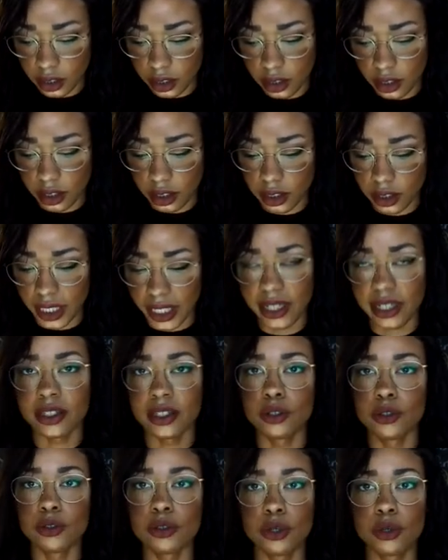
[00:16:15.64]
Uh, like
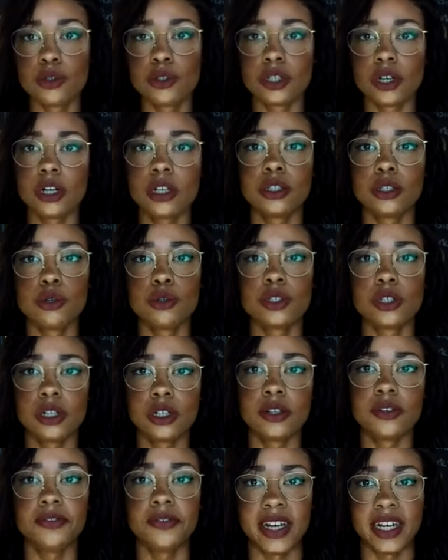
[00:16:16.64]
th- those are those
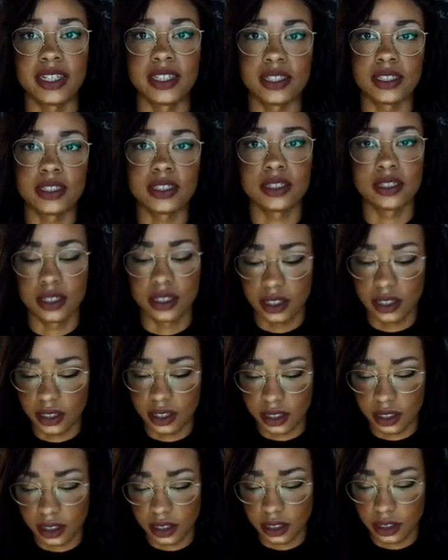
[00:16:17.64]
are the facts.
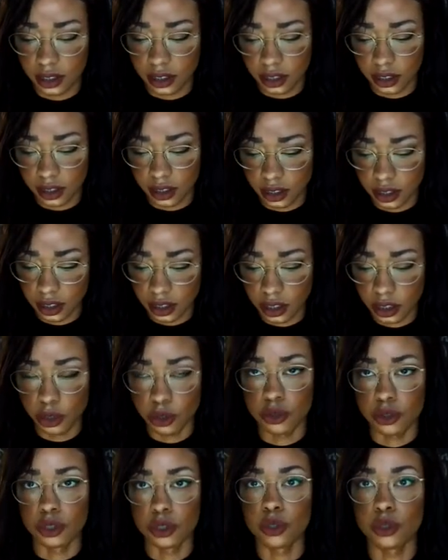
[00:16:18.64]

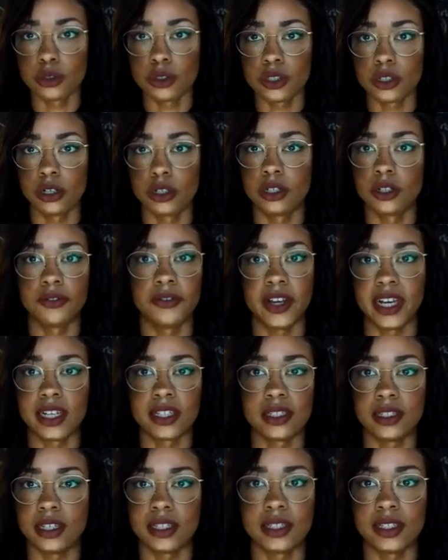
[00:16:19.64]
Those notes are the
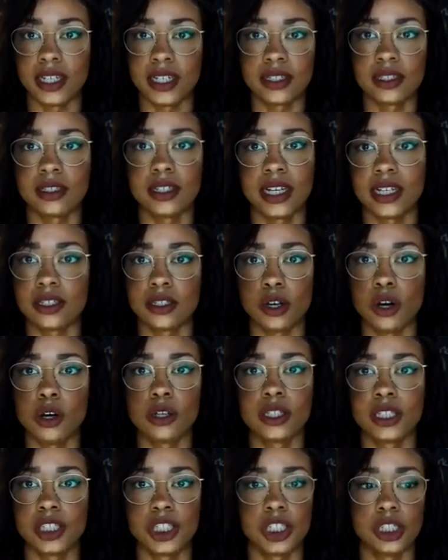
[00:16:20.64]
facts. That, that's that's
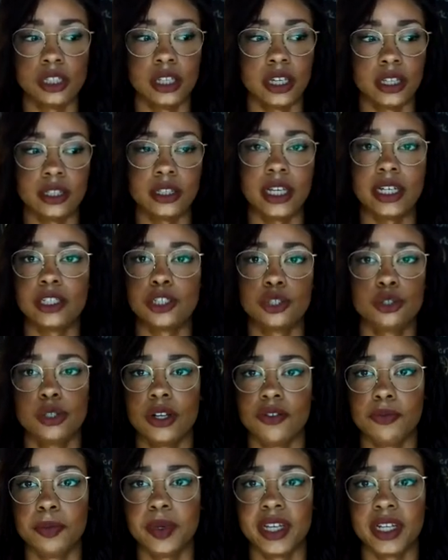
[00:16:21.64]
all this, that that should
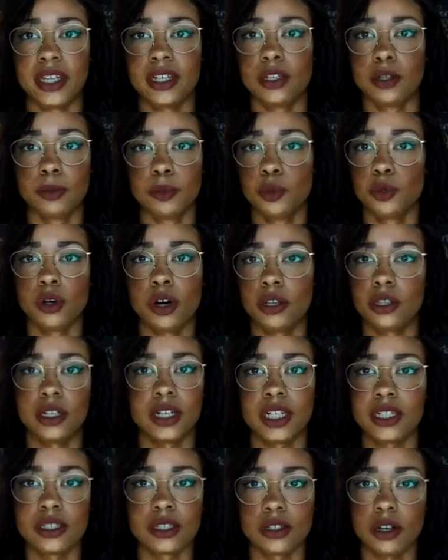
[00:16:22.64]
have been in the book. All oh,
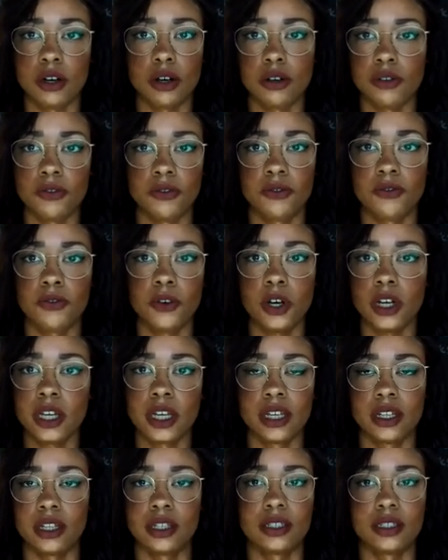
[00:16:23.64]
that is all
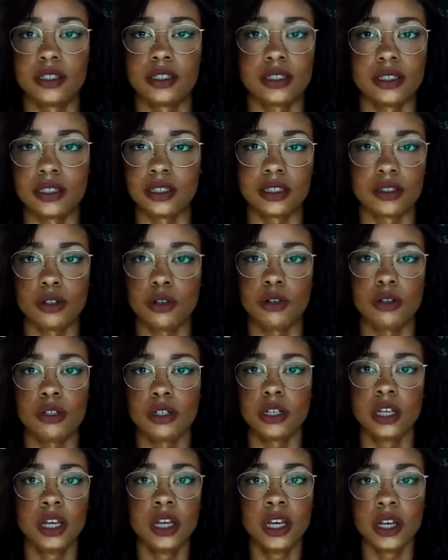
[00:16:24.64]
fucking This is
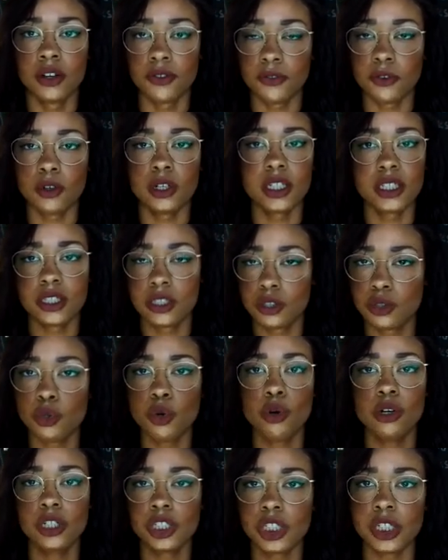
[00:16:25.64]
gone. For it's
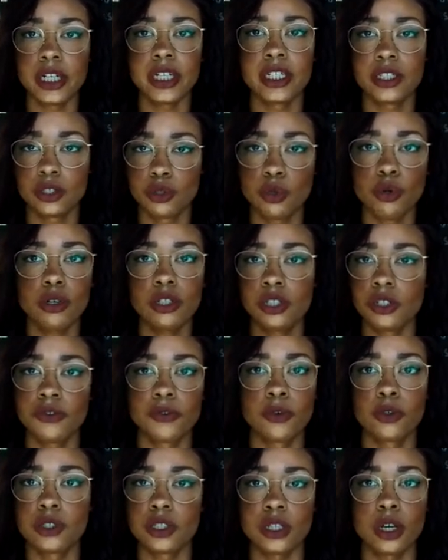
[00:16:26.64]
torture. It's torture
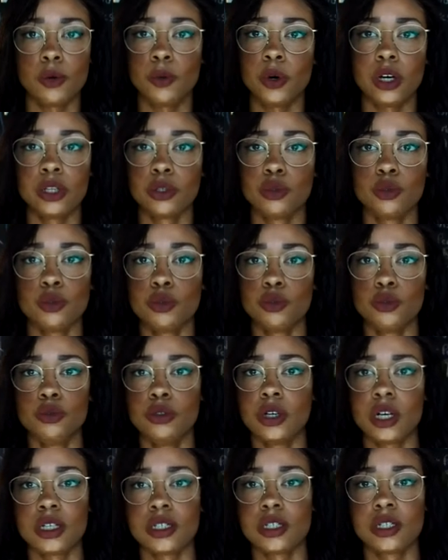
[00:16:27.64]
for someone who, who
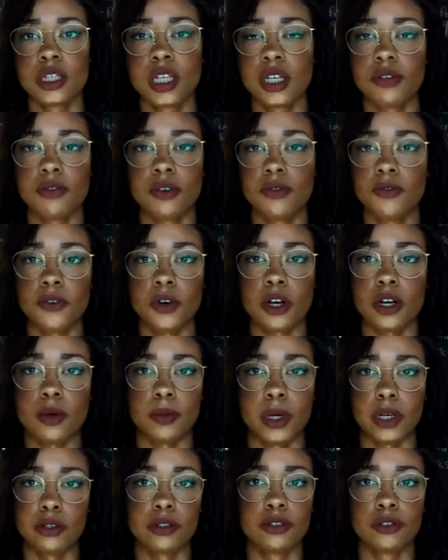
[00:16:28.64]
doesn't give a fuck
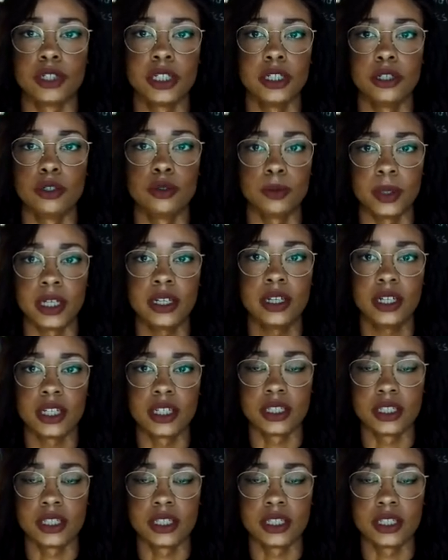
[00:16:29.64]
about credo, man.